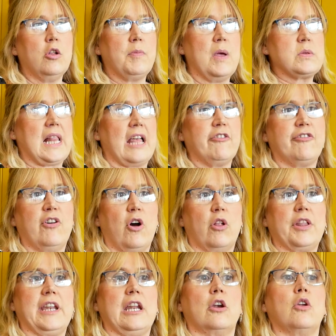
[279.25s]
Almost like
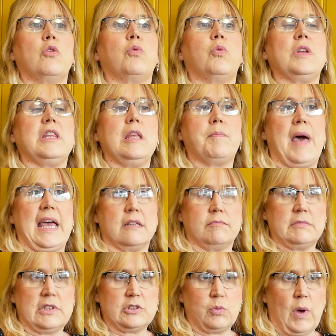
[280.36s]
falling in love with your bed
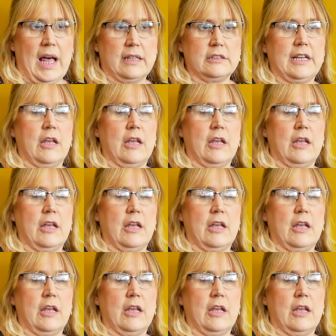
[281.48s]
as well.